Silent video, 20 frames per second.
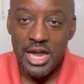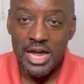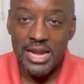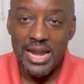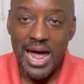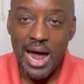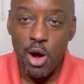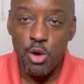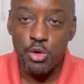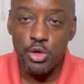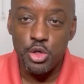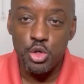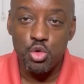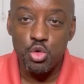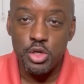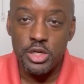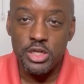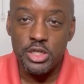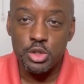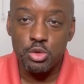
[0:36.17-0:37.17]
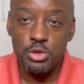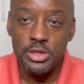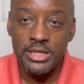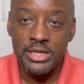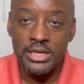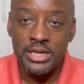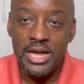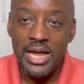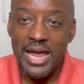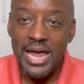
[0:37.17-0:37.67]
and how you can treat
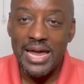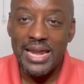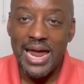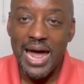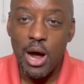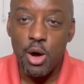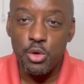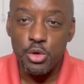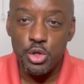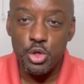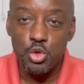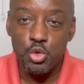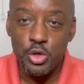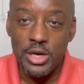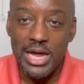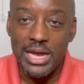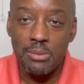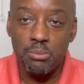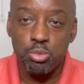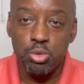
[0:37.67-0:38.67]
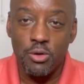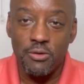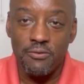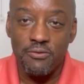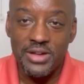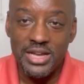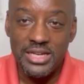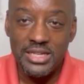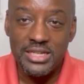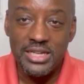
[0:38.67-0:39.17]
it and how you can
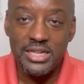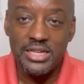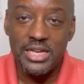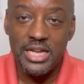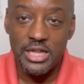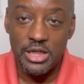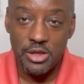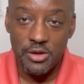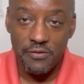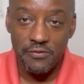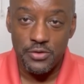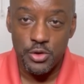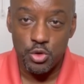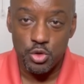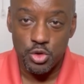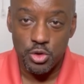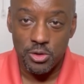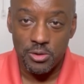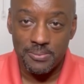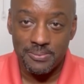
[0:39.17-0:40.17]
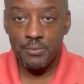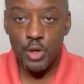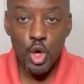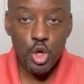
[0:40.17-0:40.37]
prevent it in the future.